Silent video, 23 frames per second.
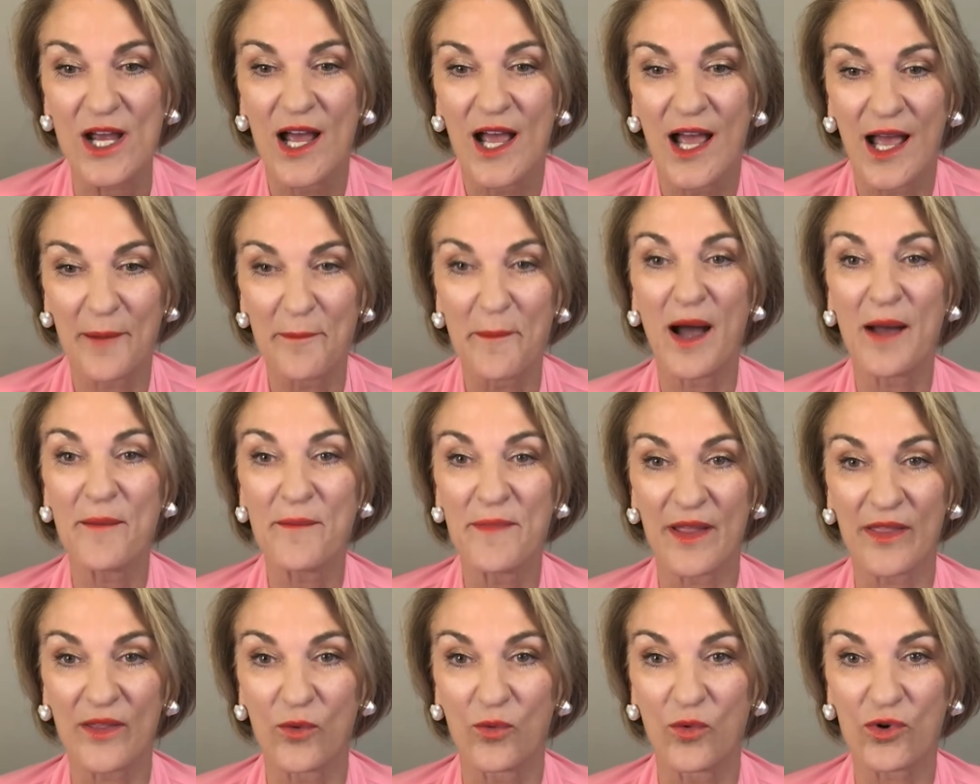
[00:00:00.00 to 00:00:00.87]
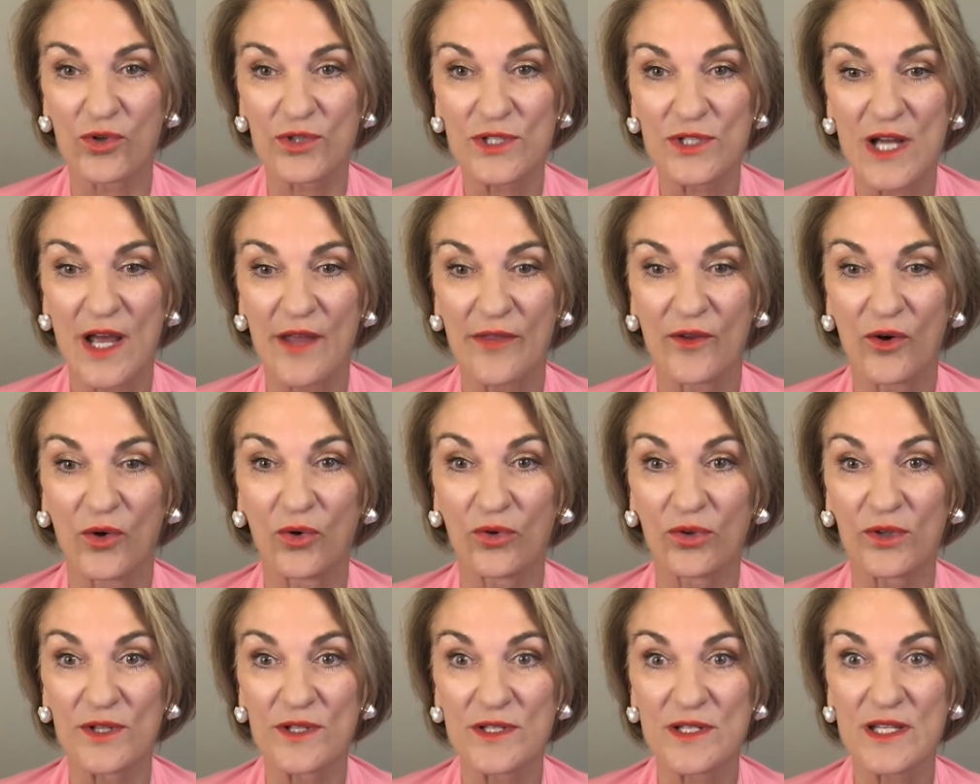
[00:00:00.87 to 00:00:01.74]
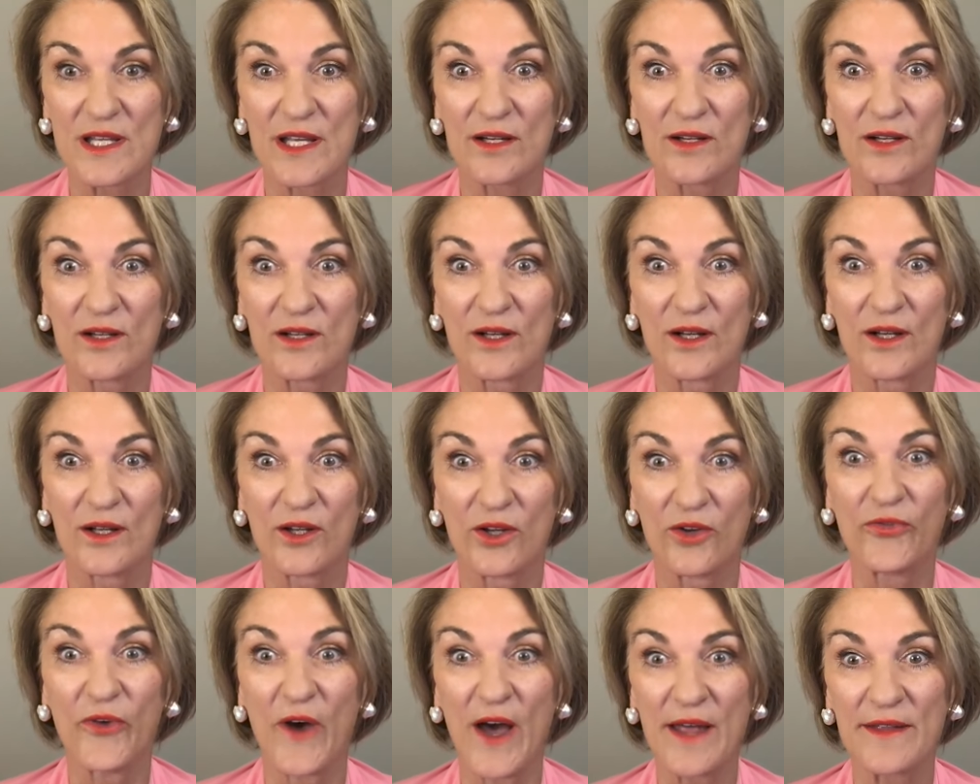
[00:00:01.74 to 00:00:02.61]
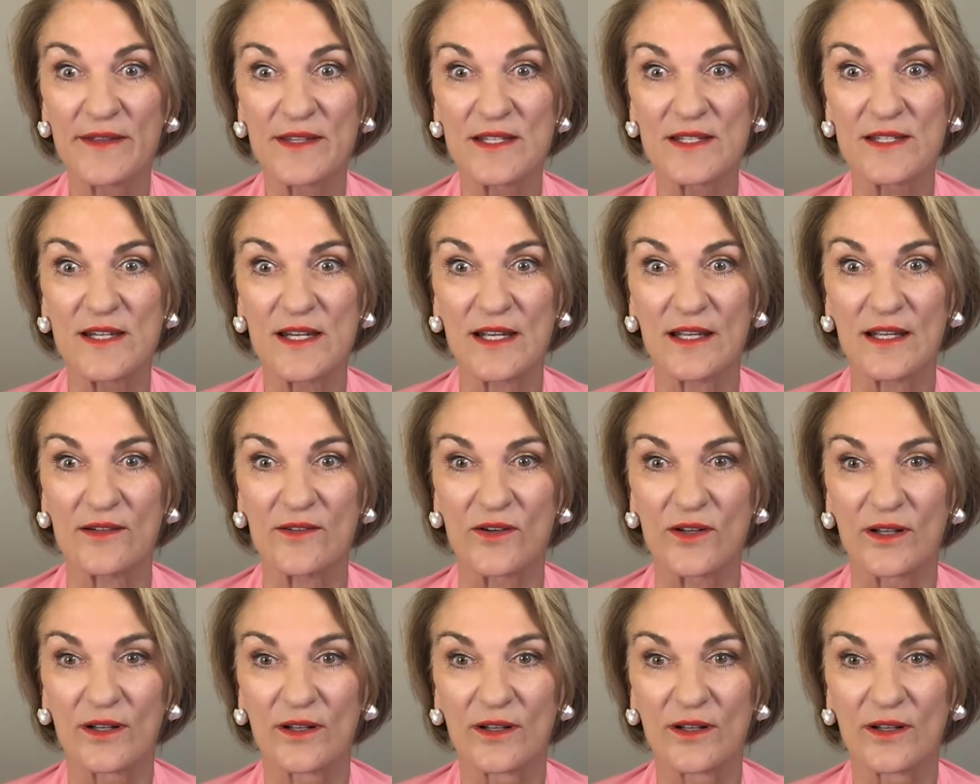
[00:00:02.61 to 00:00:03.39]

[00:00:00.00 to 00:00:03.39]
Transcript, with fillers: And my mother walked down the hall and said, your father's dead.